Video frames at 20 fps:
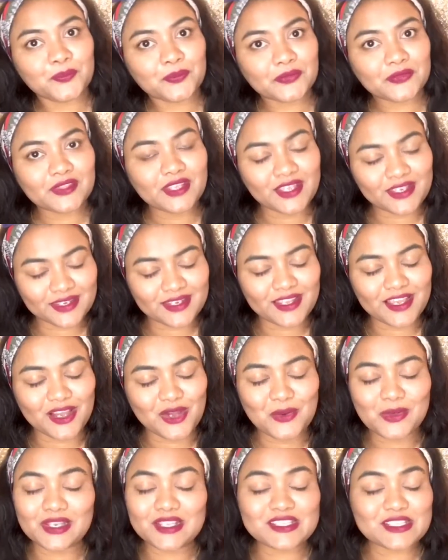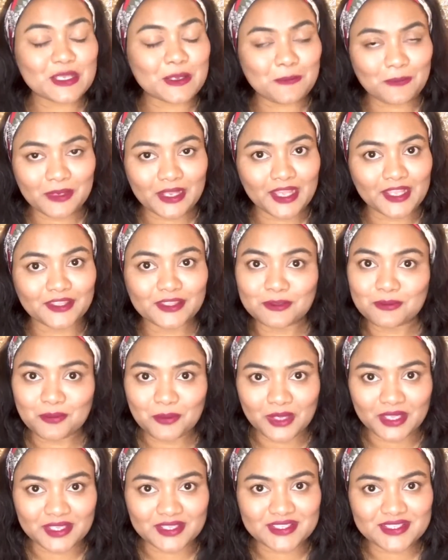And now let's apply the
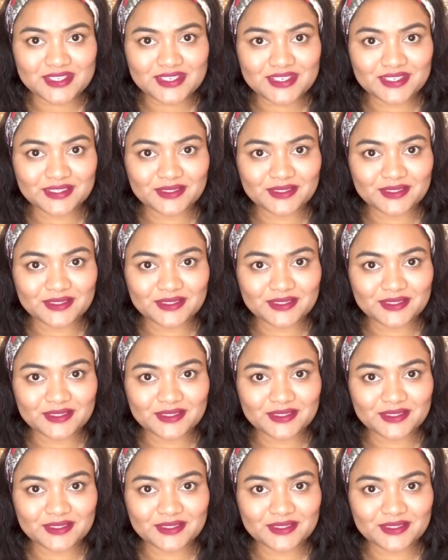paste.